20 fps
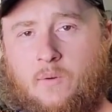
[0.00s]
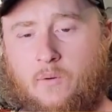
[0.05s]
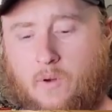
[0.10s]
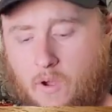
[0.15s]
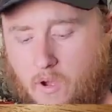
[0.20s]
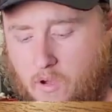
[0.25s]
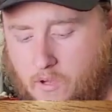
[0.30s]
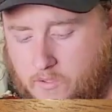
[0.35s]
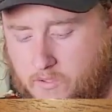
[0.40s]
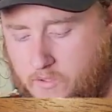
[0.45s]

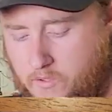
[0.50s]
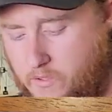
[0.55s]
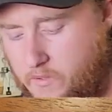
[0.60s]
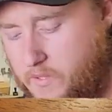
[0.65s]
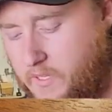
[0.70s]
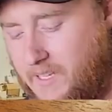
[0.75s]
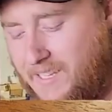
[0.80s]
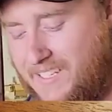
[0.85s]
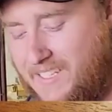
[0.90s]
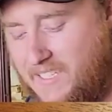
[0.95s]
We're also
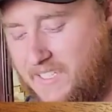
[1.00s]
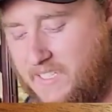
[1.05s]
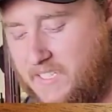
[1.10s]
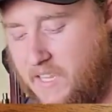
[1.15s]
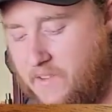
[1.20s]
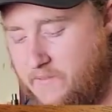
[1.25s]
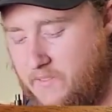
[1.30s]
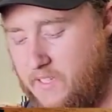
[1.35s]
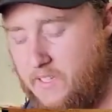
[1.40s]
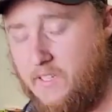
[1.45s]
doing
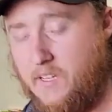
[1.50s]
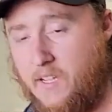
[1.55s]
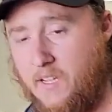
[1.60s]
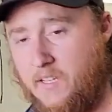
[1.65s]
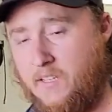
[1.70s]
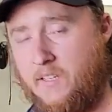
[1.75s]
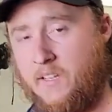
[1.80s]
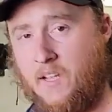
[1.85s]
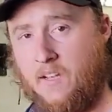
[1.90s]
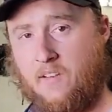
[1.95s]

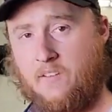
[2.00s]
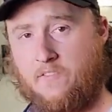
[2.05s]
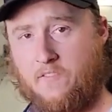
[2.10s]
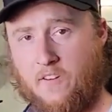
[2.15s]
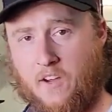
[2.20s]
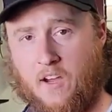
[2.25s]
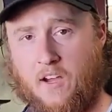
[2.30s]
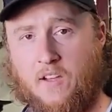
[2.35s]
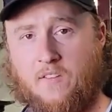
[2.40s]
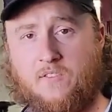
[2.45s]

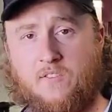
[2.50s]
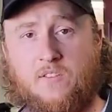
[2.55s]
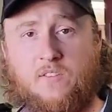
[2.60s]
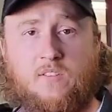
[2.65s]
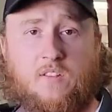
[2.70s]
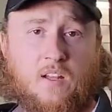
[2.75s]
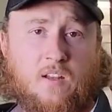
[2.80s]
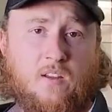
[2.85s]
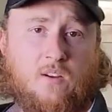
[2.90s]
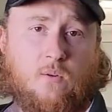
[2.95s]
$79.95
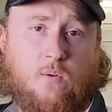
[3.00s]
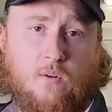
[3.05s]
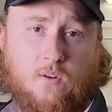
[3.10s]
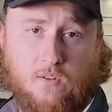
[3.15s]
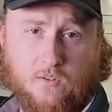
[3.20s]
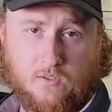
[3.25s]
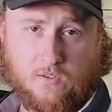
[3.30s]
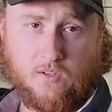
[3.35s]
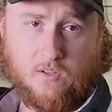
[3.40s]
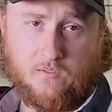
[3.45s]
synthetic
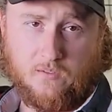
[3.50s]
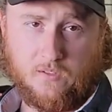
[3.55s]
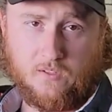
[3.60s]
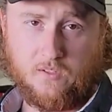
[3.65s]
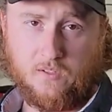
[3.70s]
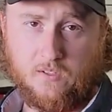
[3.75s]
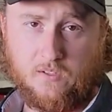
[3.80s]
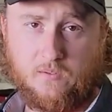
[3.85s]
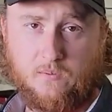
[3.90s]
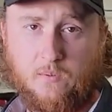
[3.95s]
oil
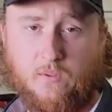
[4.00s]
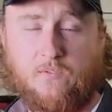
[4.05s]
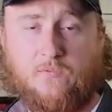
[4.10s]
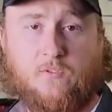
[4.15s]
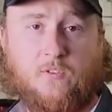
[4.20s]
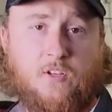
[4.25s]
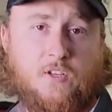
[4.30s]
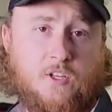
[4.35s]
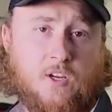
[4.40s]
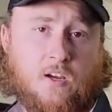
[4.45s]
services with free